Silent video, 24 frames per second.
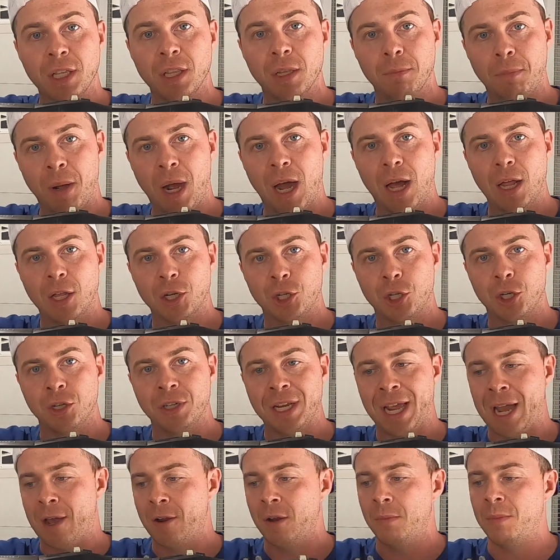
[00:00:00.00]
the polisher
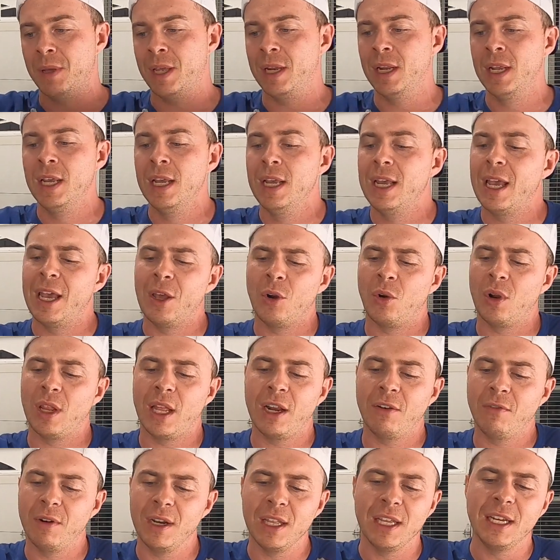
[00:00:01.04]
down a bit. And all
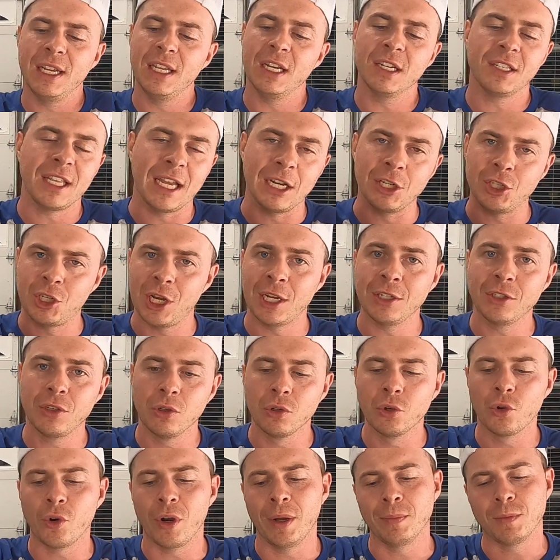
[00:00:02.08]
I really need is that
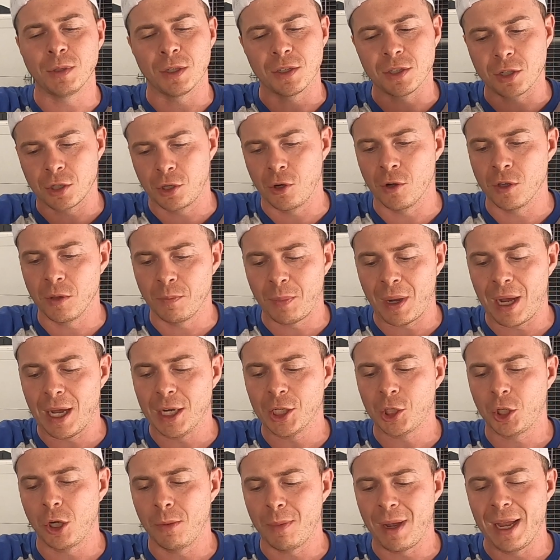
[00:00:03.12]
gentle grip to secure the
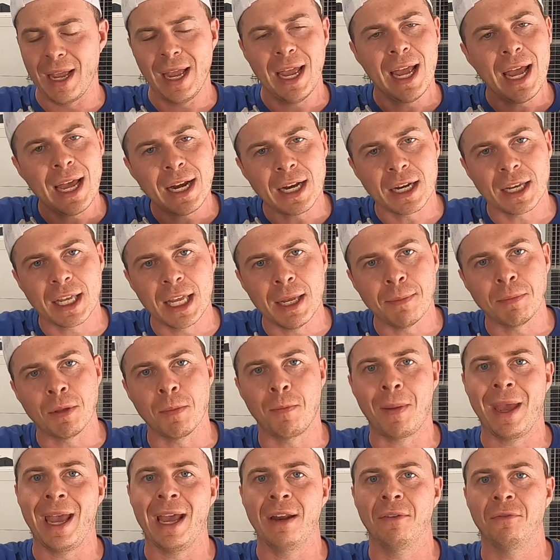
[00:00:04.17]
polisher in my hand and keep the
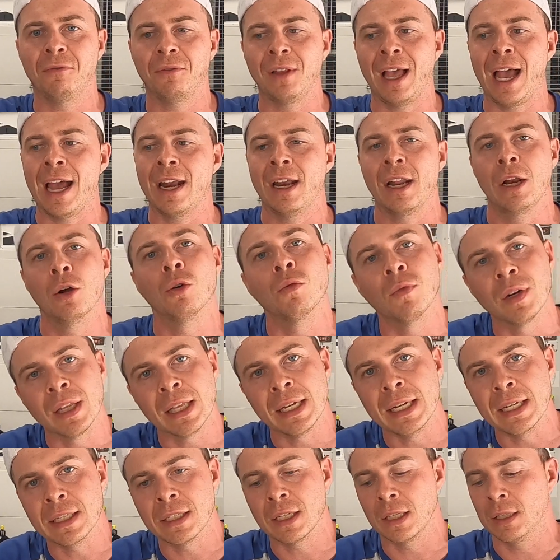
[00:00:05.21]
pad flat, and I don't really
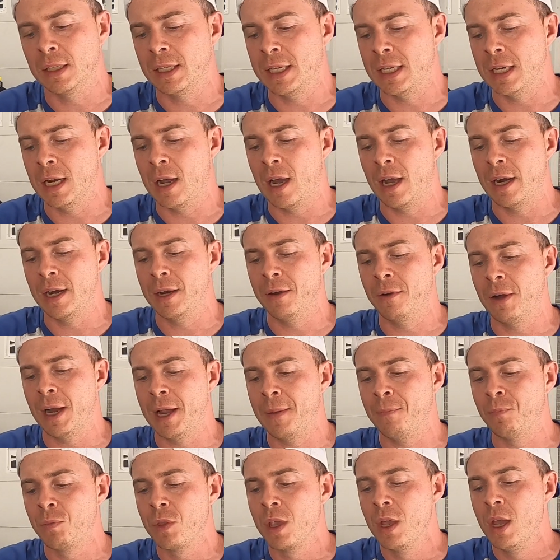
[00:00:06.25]
need to lean on it,
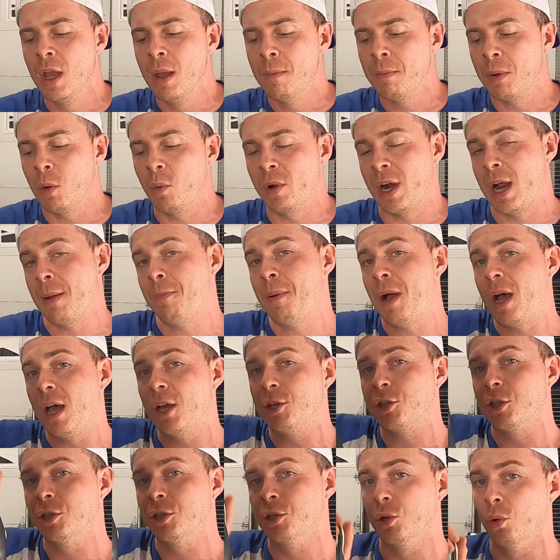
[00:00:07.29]
right? But when I
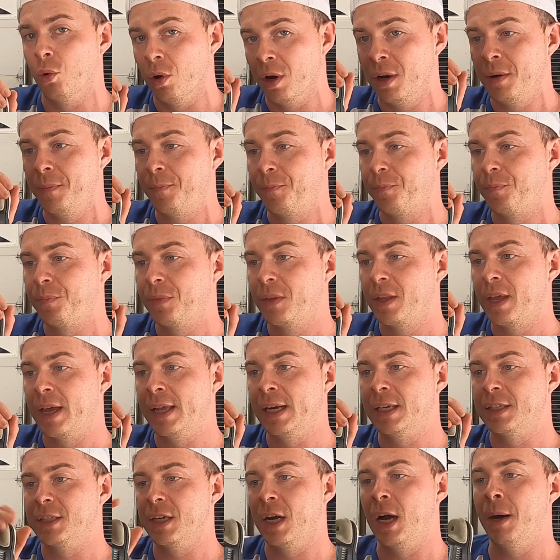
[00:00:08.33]
polish a door and
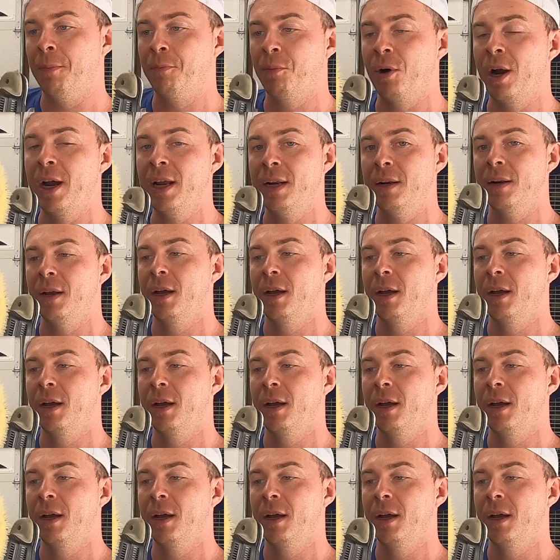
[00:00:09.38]
it's upright,